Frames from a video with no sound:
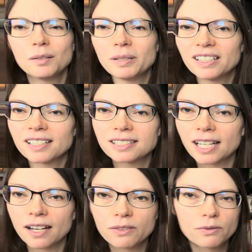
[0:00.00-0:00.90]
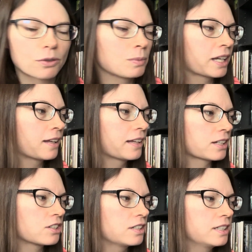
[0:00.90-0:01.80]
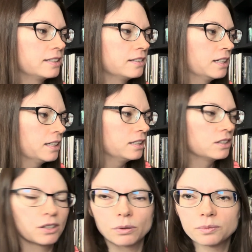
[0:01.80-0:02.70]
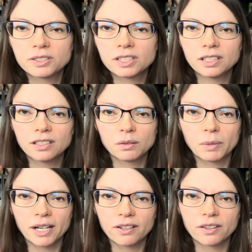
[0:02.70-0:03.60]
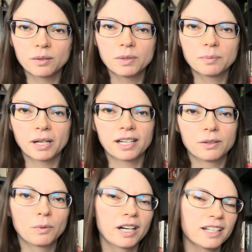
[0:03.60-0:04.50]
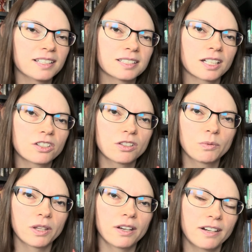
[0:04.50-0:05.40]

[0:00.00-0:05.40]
be nice to have them for my collection and, you know, sit and admire them in my YA section without